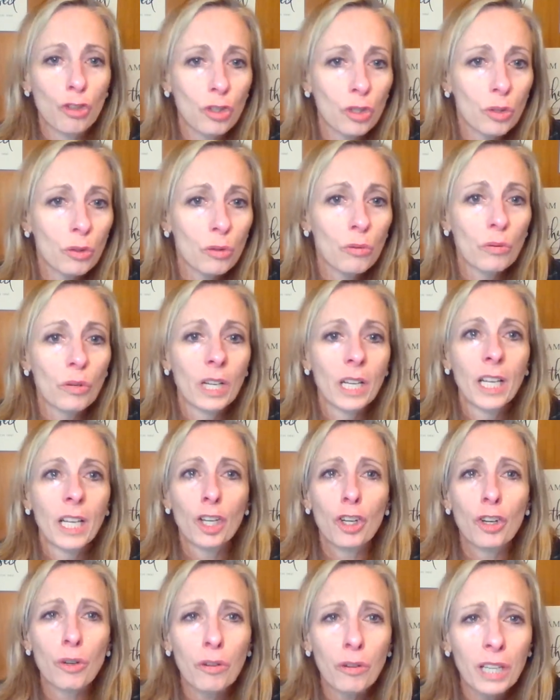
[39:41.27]
do,
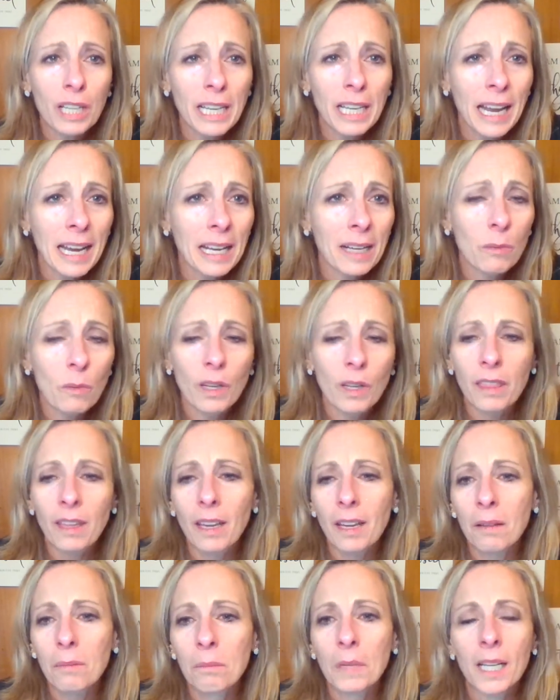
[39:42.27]
create with
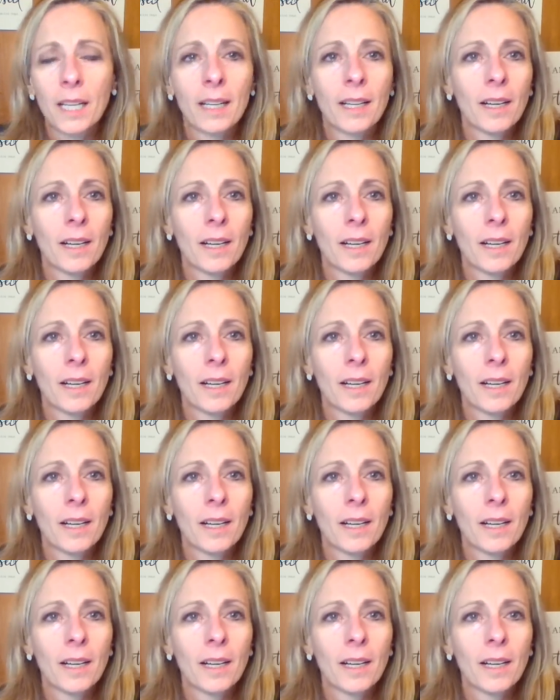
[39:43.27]
Him.